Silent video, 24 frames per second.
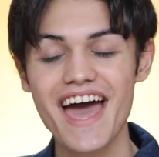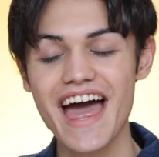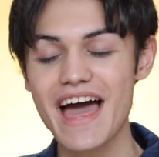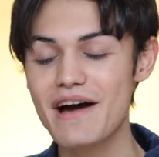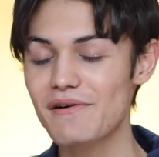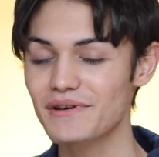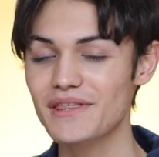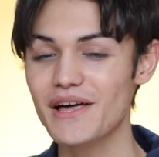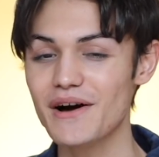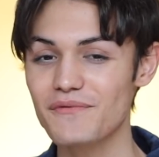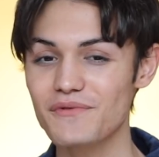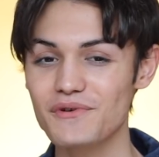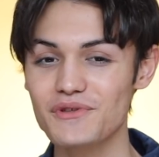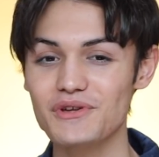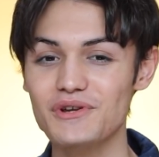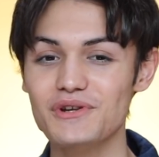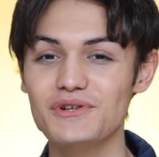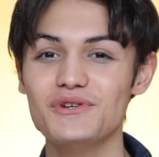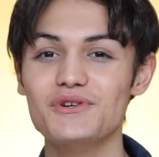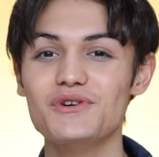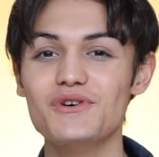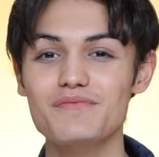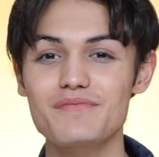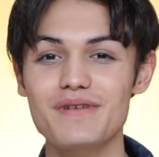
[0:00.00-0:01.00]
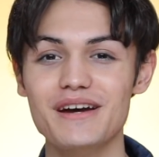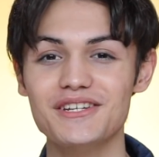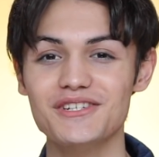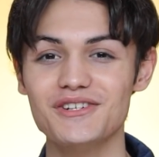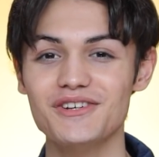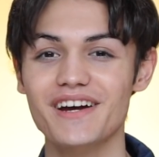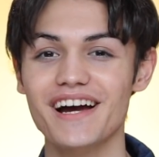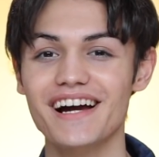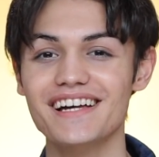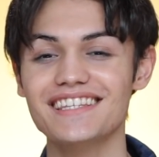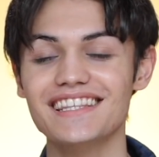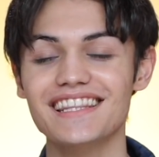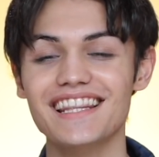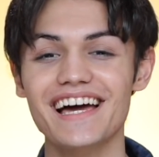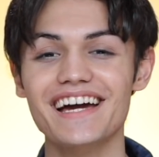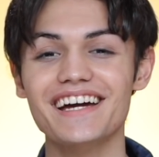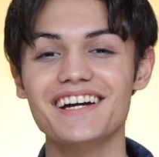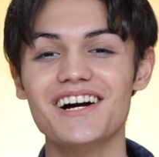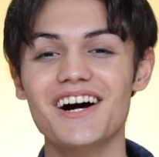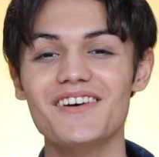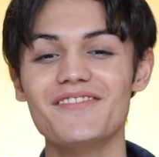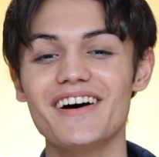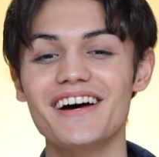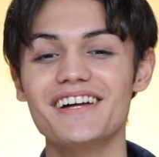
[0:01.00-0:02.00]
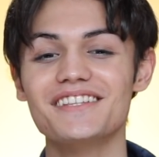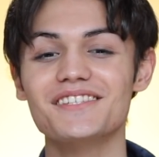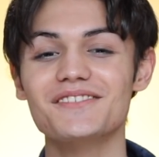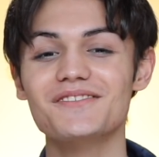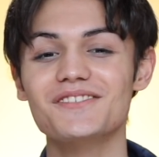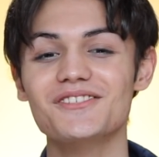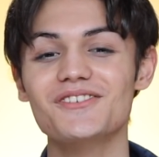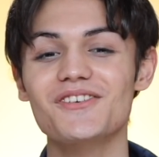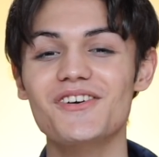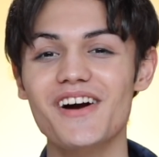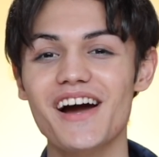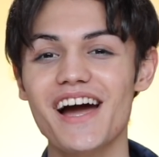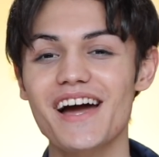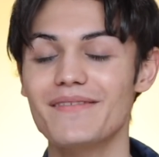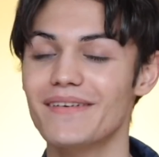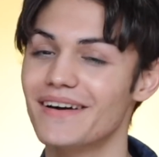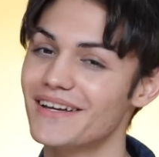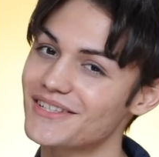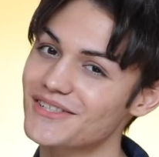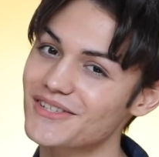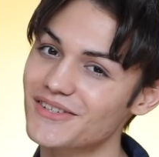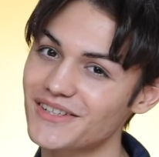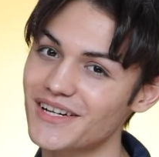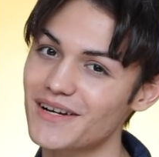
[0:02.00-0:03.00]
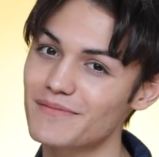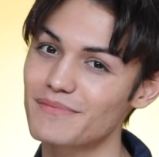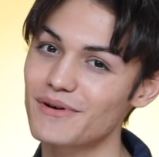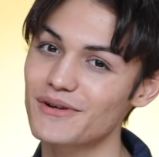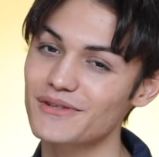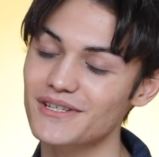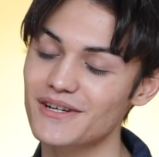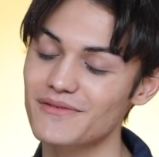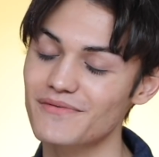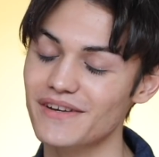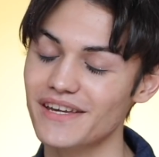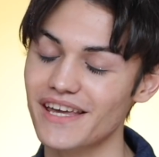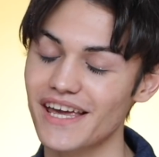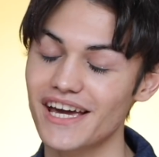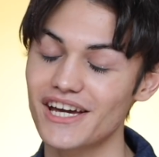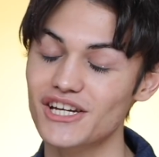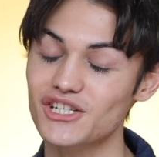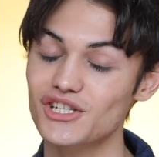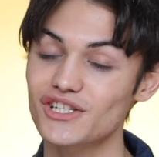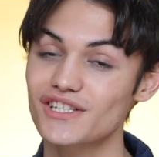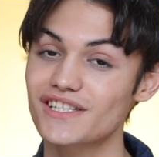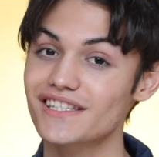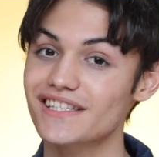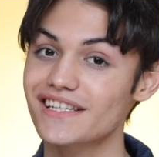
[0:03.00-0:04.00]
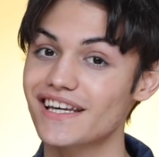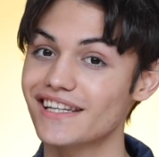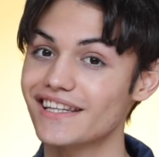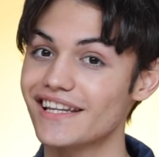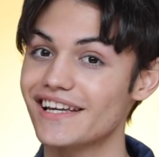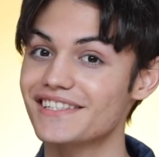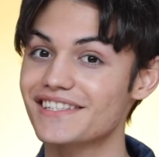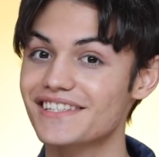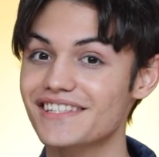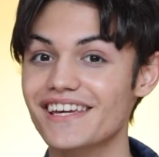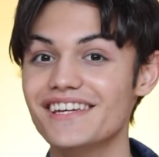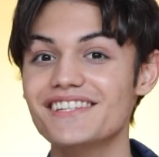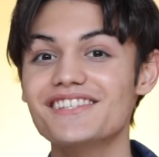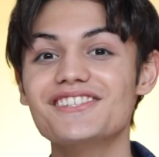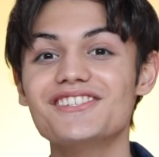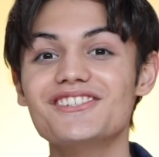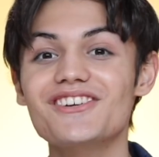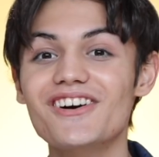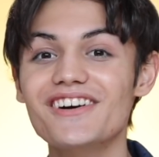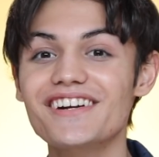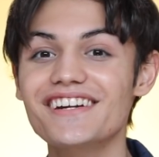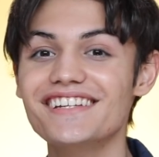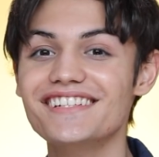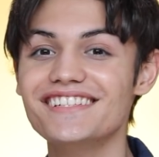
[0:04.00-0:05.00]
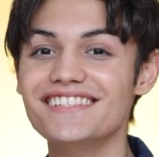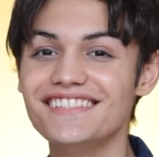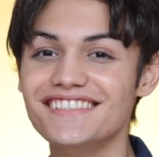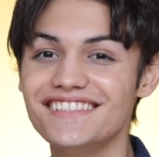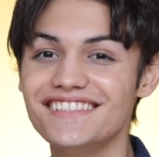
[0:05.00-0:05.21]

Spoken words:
And without further ado, make sure you guys like, comment, and subscribe, and turn on post notifications, and let's get started.